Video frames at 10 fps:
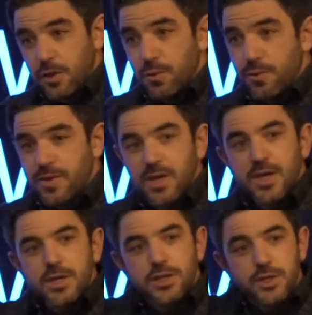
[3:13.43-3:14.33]
used
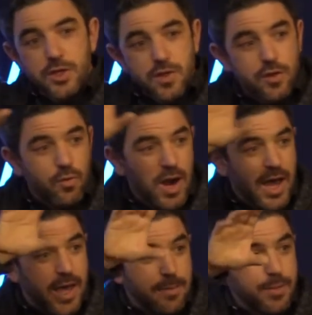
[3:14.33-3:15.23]
to
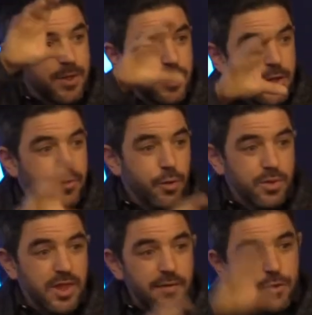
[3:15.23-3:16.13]
describe
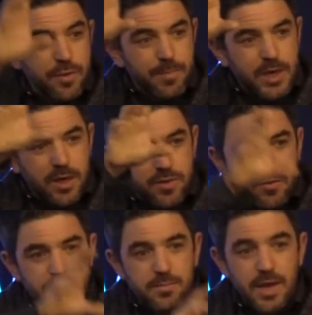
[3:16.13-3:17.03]
those levels because
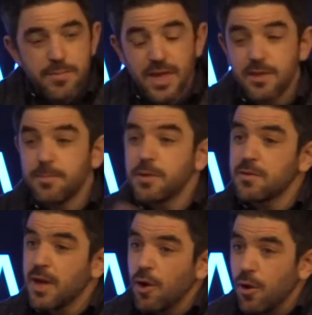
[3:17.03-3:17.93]
they're sometimes nested, but they're
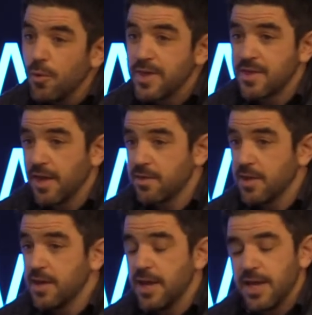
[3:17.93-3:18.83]
not always
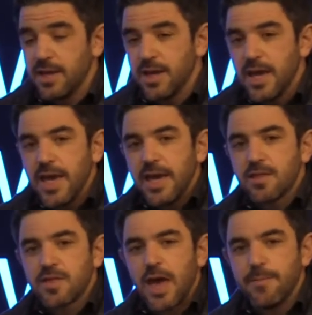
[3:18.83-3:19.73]
nested.
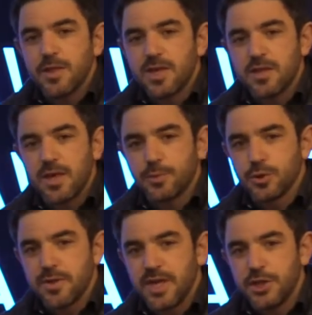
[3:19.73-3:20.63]
In Simon's
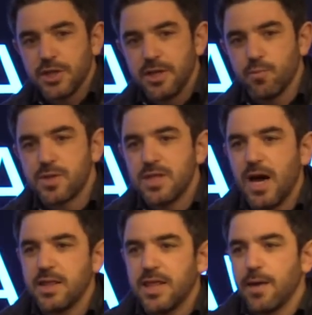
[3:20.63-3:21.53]
conceptualization, it was
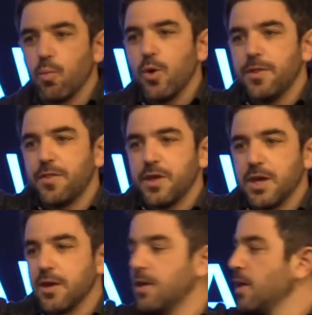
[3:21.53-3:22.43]
not that one
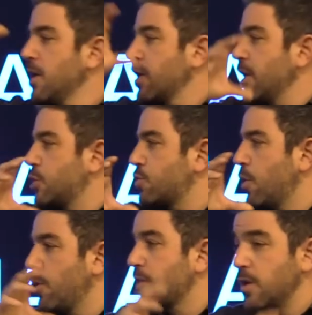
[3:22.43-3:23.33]
thing
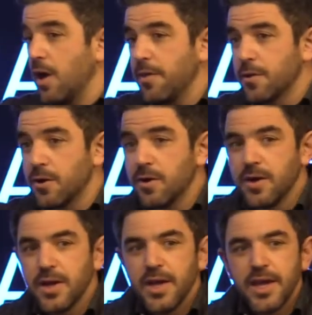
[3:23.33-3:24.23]
controls
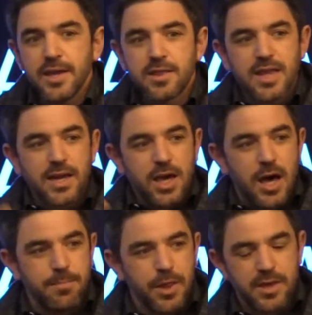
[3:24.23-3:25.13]
another, it's that
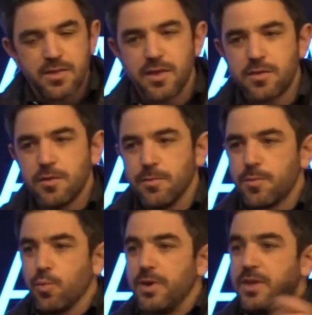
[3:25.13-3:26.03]
complex
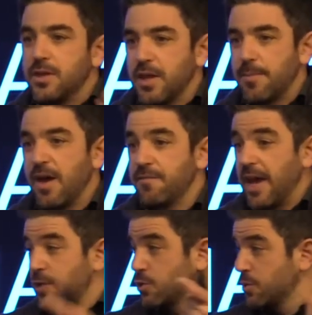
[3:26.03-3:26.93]
systems within them have
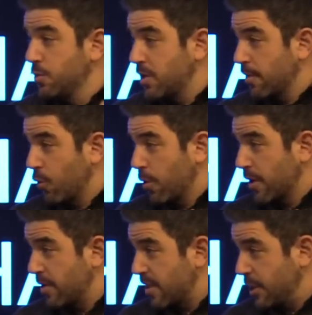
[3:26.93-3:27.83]
natural units of
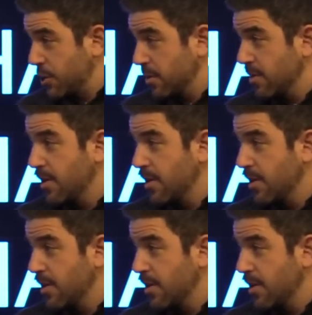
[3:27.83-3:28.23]
organization.